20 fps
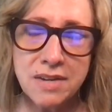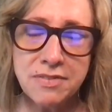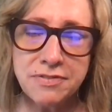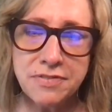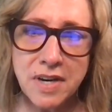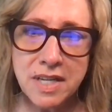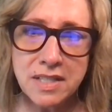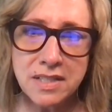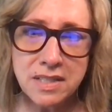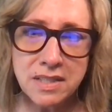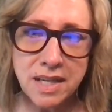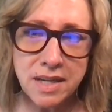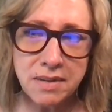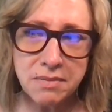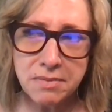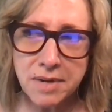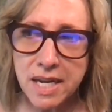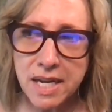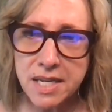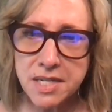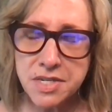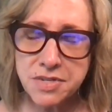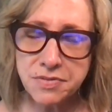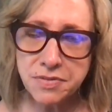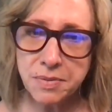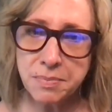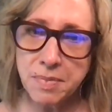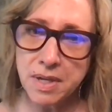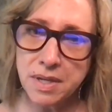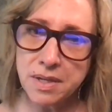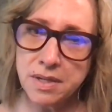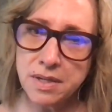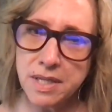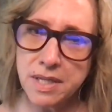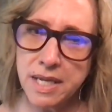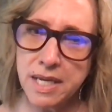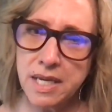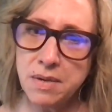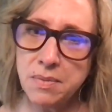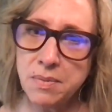find that they range from
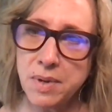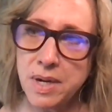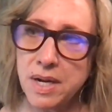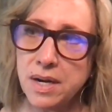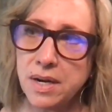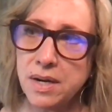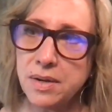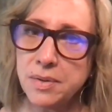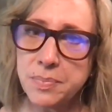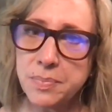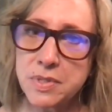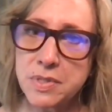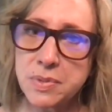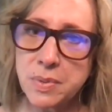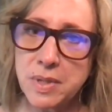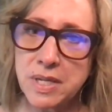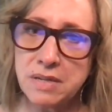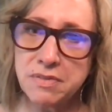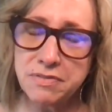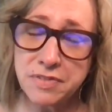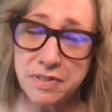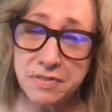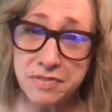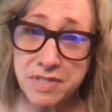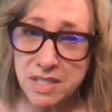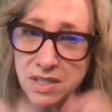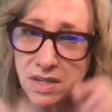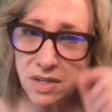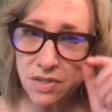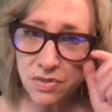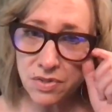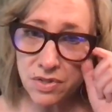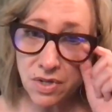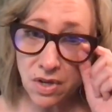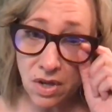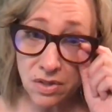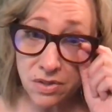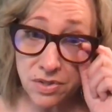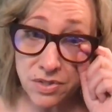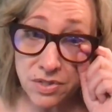anywhere between
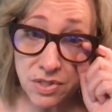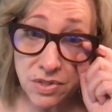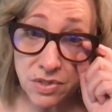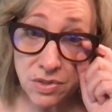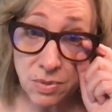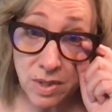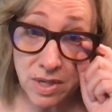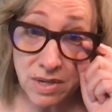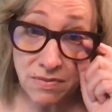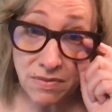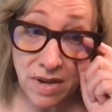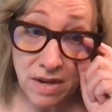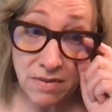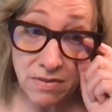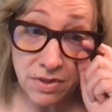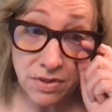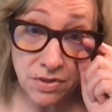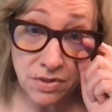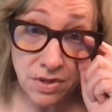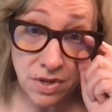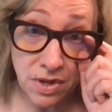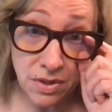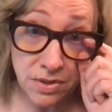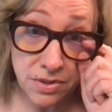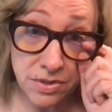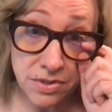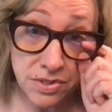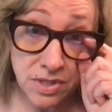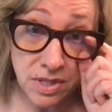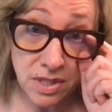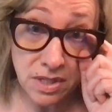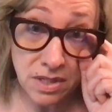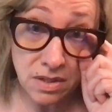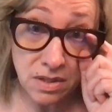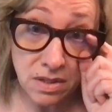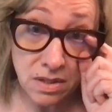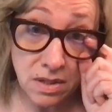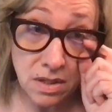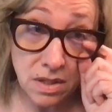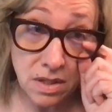$1,500 and $2,500, and
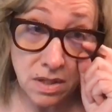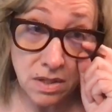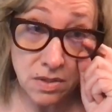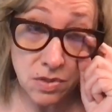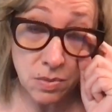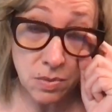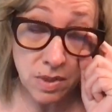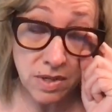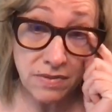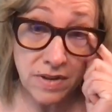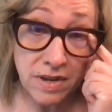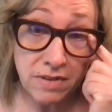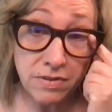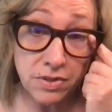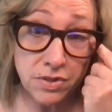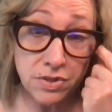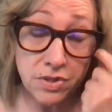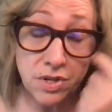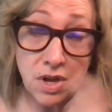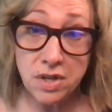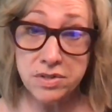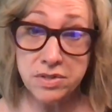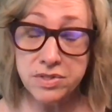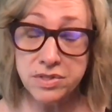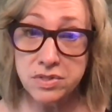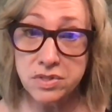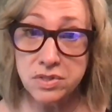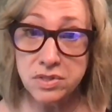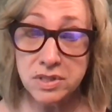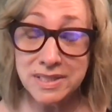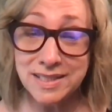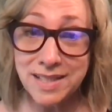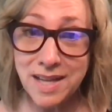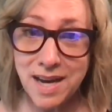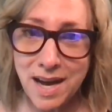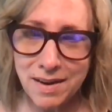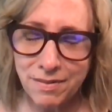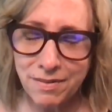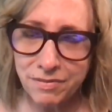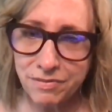$2,500 is a
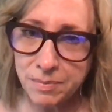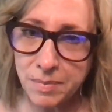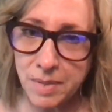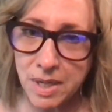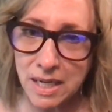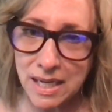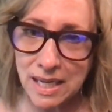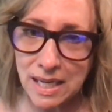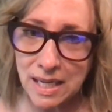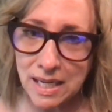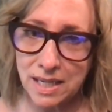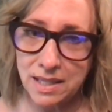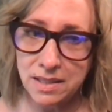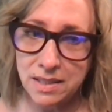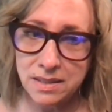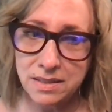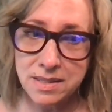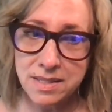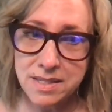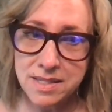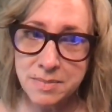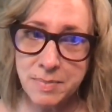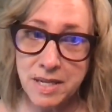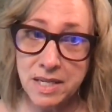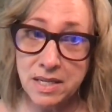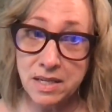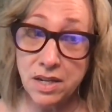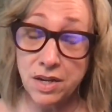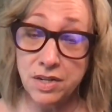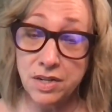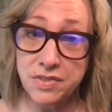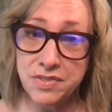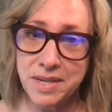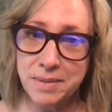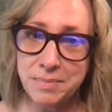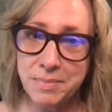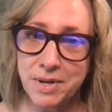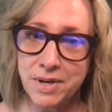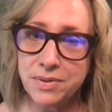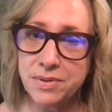lot of money to spend on a
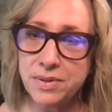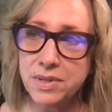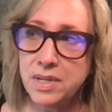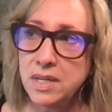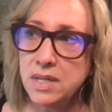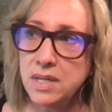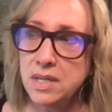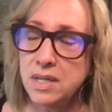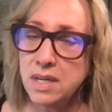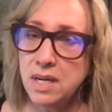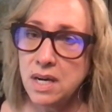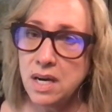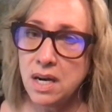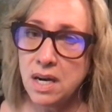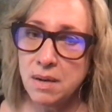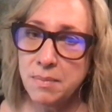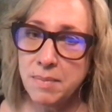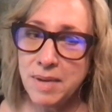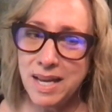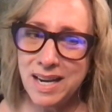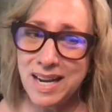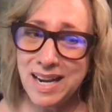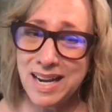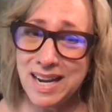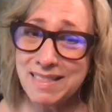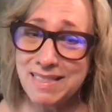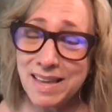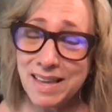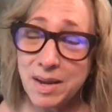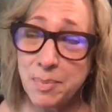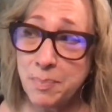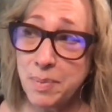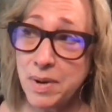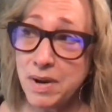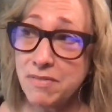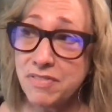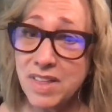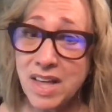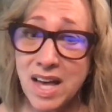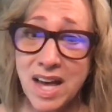demo. And anything
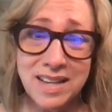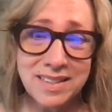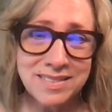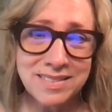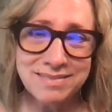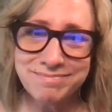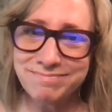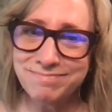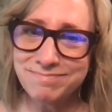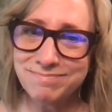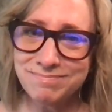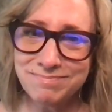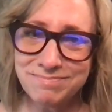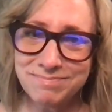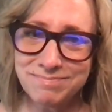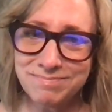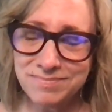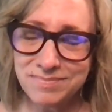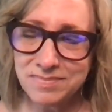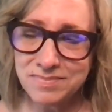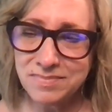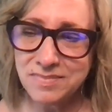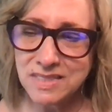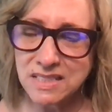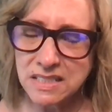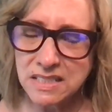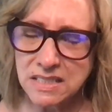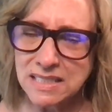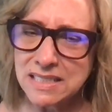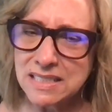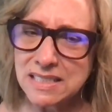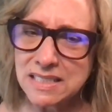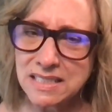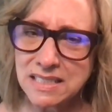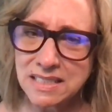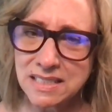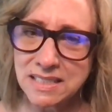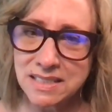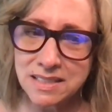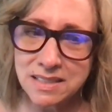above that,
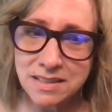this